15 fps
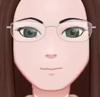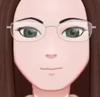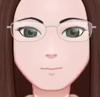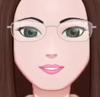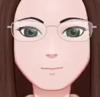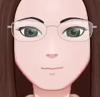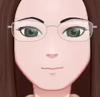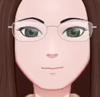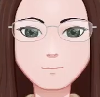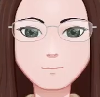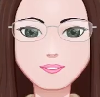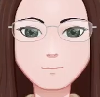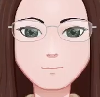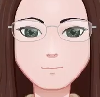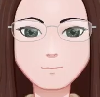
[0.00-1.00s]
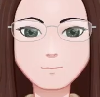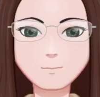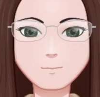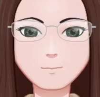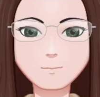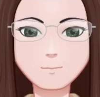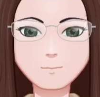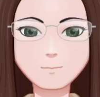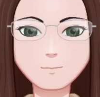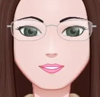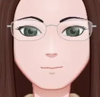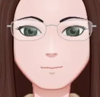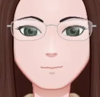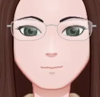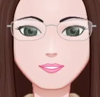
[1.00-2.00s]
moment the wheel was formed,
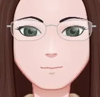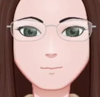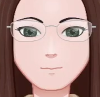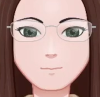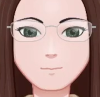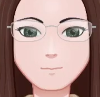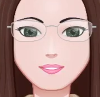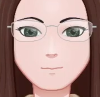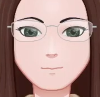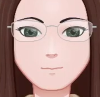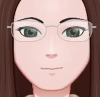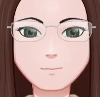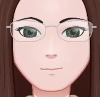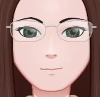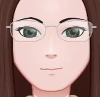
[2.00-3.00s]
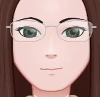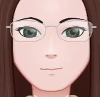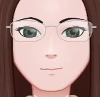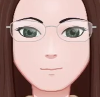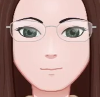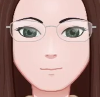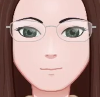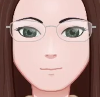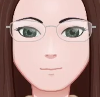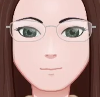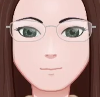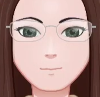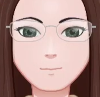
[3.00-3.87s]
most spinning was made easier into